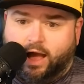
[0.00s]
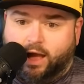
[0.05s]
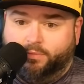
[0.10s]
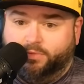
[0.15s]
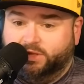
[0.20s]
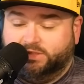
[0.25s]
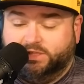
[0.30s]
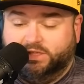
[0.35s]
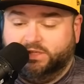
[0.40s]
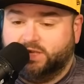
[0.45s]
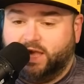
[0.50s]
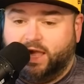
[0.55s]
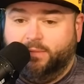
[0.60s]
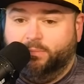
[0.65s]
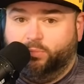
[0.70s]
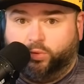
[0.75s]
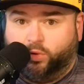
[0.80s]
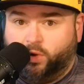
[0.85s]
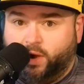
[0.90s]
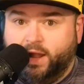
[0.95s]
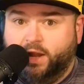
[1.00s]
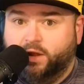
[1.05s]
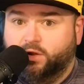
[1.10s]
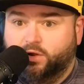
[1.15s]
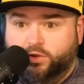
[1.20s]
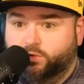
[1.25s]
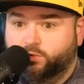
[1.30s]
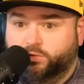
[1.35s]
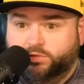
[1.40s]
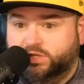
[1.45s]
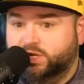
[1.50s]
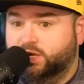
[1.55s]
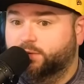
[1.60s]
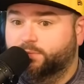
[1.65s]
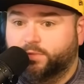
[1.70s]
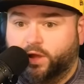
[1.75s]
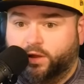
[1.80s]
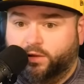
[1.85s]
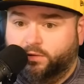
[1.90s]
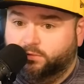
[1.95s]
This is a brand new
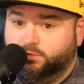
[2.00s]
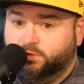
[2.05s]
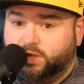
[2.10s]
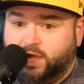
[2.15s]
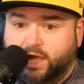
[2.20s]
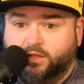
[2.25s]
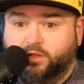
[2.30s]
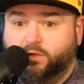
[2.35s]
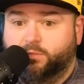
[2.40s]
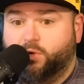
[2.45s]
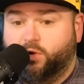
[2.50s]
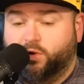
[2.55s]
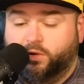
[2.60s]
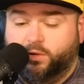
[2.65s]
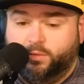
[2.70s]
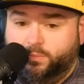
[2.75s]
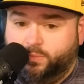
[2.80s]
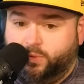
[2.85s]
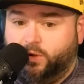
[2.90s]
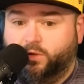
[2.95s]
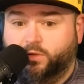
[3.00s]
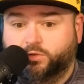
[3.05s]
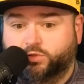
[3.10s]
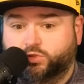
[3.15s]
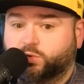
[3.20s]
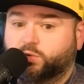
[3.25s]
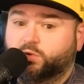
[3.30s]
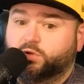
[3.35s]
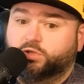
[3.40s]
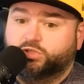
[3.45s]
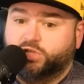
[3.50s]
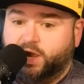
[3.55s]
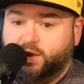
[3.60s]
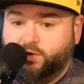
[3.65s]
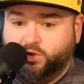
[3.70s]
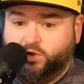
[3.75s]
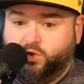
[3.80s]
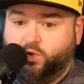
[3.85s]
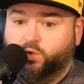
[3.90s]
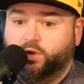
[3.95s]
team, though. Caleb Martin, Paul George,
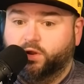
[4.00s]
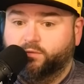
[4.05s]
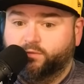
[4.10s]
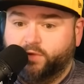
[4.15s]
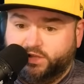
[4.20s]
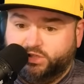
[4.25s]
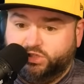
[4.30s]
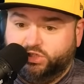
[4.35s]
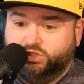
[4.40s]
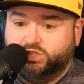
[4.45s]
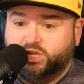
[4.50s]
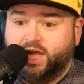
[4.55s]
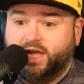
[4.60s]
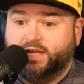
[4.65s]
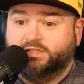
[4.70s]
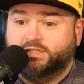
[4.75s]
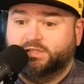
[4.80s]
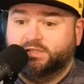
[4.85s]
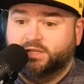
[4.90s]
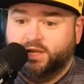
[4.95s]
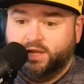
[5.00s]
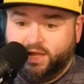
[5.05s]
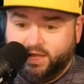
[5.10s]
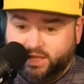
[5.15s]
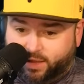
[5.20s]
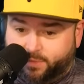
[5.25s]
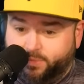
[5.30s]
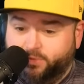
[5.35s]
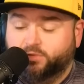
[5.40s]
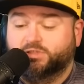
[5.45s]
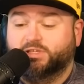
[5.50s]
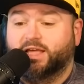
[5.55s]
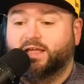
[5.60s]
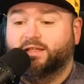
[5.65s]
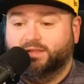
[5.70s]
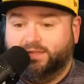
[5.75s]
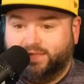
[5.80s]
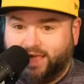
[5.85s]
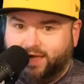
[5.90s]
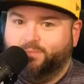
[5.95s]
Eric Gordon, Reggie Jackson,
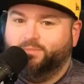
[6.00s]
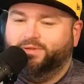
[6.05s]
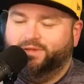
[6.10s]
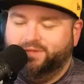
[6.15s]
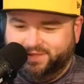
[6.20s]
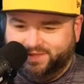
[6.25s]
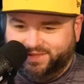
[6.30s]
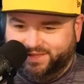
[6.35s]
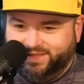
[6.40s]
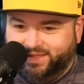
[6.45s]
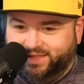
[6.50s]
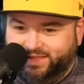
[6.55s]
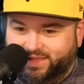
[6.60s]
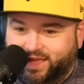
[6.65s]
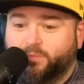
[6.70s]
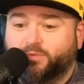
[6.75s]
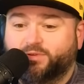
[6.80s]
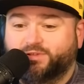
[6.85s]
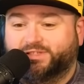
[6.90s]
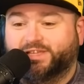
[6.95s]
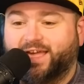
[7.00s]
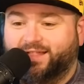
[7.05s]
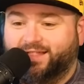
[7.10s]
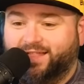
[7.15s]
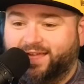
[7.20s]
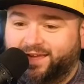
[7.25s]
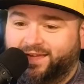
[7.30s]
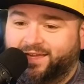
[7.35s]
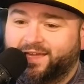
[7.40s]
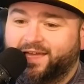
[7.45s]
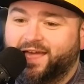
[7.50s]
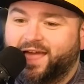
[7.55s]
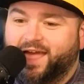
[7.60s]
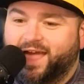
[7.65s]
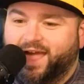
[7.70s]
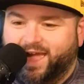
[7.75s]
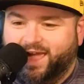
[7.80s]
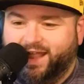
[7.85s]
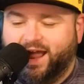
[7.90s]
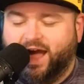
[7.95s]
Yabusele,
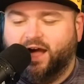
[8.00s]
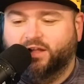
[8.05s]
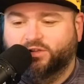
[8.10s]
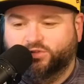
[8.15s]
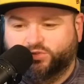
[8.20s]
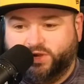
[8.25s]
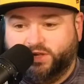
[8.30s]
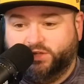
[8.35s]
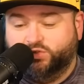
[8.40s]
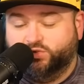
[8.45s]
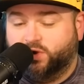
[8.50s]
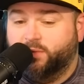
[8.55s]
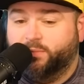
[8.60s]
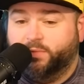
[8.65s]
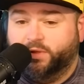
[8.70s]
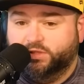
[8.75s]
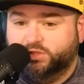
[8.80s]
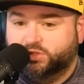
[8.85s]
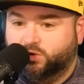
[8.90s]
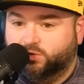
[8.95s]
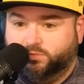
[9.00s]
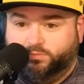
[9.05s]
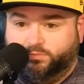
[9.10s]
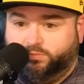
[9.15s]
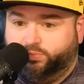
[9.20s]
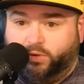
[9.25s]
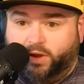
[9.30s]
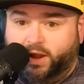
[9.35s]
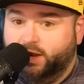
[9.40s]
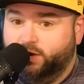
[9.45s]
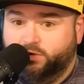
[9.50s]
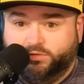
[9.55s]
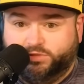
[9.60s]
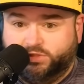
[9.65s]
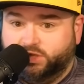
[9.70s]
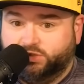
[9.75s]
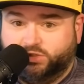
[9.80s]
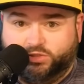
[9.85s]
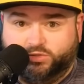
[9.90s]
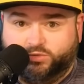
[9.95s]
and Andre Drummond. So brand new
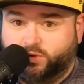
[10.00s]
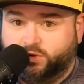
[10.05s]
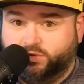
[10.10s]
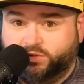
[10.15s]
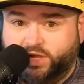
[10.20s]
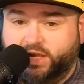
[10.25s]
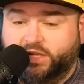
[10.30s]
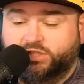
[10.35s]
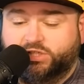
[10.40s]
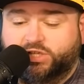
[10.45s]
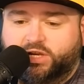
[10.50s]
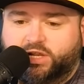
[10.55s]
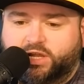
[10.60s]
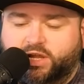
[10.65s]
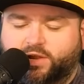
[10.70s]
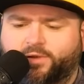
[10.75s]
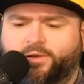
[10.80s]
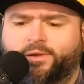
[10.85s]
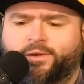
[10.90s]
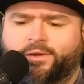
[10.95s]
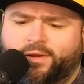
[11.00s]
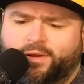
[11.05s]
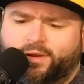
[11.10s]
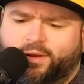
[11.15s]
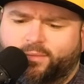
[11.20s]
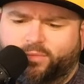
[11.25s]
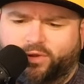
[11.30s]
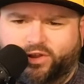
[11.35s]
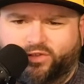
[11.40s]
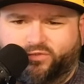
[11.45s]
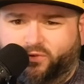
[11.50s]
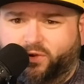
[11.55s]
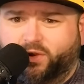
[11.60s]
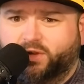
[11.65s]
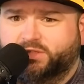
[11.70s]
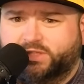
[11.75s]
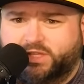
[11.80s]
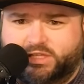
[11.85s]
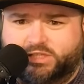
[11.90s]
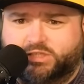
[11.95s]
Sixers rotation here. But as far
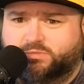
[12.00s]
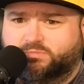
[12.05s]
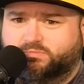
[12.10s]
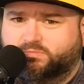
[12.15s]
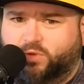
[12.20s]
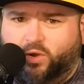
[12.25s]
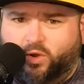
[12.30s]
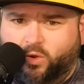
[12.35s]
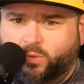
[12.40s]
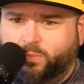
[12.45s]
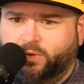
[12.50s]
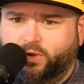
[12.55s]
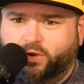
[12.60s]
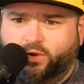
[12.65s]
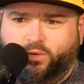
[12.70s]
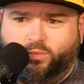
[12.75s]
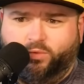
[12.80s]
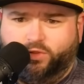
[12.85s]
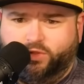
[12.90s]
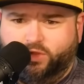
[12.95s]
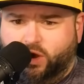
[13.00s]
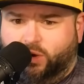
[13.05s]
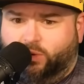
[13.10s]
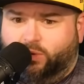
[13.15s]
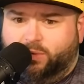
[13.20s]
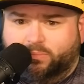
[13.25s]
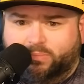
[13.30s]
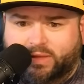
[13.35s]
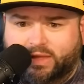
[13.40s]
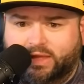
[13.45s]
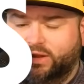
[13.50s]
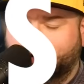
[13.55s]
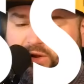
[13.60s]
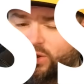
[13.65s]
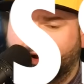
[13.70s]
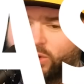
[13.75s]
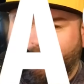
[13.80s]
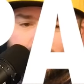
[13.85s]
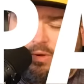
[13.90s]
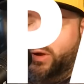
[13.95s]
as this opener with no Embiid,
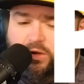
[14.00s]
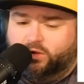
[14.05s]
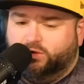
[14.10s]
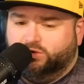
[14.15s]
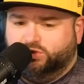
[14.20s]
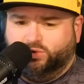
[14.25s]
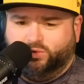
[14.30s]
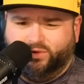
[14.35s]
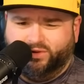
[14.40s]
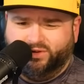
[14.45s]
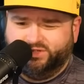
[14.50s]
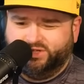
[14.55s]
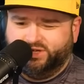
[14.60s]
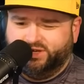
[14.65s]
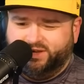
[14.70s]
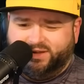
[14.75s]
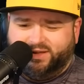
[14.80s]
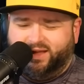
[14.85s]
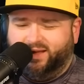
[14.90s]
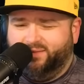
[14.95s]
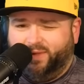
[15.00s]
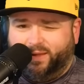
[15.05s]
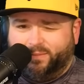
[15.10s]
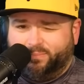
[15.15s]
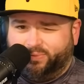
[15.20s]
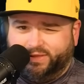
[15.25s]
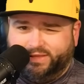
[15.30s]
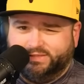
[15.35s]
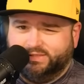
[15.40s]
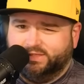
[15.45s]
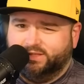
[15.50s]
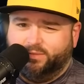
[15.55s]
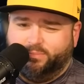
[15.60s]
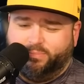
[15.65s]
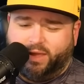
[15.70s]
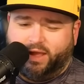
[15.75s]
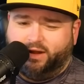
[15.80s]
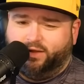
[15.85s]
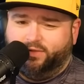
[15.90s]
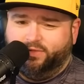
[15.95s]
no Paul George, I'm not placing a
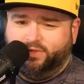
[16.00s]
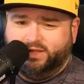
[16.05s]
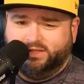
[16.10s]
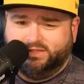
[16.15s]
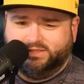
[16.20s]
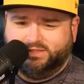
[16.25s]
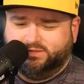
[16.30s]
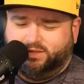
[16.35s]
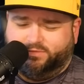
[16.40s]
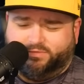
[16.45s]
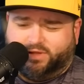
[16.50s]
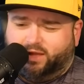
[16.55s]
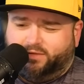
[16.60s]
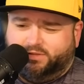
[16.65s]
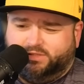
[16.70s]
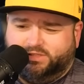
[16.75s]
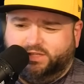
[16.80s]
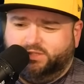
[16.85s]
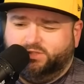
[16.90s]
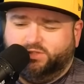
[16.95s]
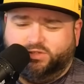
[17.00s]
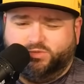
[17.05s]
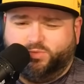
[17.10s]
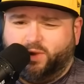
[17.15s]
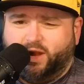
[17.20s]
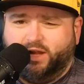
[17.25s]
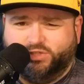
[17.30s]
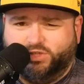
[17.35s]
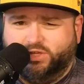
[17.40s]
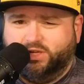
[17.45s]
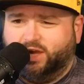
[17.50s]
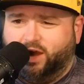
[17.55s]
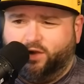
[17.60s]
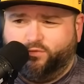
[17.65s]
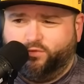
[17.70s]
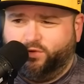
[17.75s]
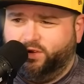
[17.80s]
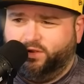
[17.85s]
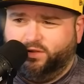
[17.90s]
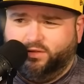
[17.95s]
bet on this. The Sixers were actually
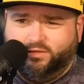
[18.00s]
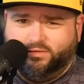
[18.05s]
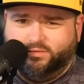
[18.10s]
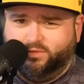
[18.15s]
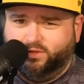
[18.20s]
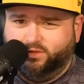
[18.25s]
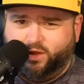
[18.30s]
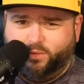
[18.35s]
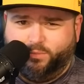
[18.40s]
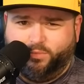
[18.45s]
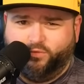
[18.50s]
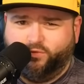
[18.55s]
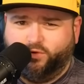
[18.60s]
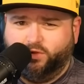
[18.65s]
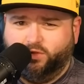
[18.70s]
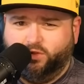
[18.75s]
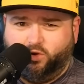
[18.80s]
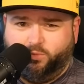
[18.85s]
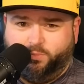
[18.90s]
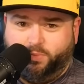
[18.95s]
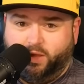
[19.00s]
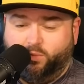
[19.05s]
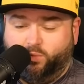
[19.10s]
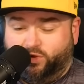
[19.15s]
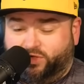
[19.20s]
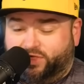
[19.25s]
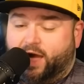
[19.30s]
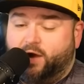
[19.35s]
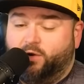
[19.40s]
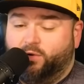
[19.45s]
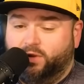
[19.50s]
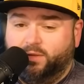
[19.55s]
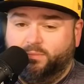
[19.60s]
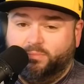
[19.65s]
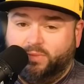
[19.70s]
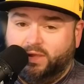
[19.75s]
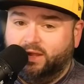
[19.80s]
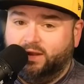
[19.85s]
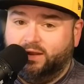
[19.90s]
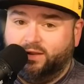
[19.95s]
covering the number for a little bit without
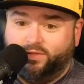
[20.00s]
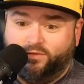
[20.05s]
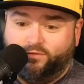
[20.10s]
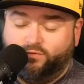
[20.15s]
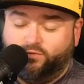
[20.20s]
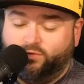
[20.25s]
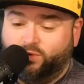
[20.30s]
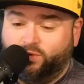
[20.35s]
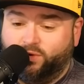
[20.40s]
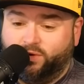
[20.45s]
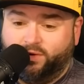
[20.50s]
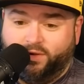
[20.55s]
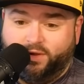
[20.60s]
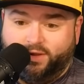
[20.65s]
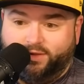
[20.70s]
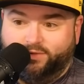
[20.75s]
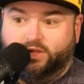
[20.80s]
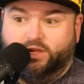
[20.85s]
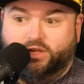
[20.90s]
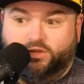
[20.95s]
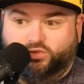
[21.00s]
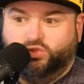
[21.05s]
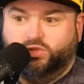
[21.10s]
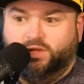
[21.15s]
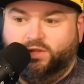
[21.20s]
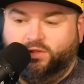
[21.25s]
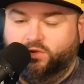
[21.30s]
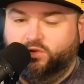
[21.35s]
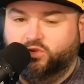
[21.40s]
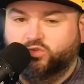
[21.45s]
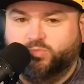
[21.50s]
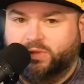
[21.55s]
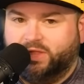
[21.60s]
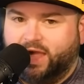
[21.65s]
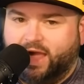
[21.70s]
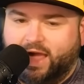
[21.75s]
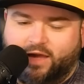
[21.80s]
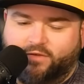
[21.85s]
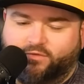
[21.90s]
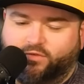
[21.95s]
Embiid on the floor. They usually lose, but
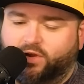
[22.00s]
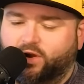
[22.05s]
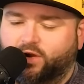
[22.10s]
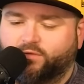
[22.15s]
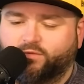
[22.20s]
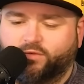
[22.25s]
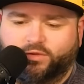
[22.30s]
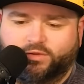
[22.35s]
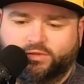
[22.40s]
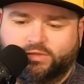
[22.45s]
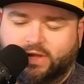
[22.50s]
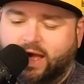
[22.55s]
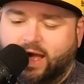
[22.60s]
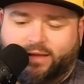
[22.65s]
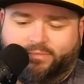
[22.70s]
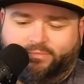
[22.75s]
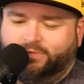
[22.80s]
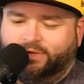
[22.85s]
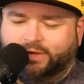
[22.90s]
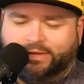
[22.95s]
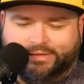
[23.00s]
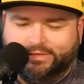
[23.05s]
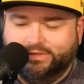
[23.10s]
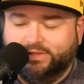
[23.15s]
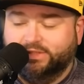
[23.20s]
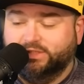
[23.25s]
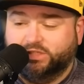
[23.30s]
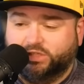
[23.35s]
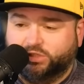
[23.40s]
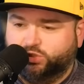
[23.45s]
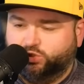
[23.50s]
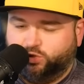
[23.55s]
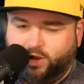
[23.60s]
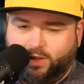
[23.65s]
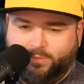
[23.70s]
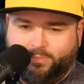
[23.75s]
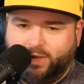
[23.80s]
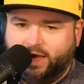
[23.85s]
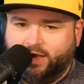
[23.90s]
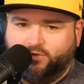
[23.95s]
they have covered. So this is a
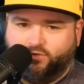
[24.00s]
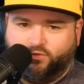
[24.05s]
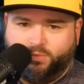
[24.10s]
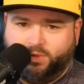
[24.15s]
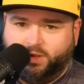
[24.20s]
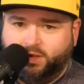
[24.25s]
straight pass for me.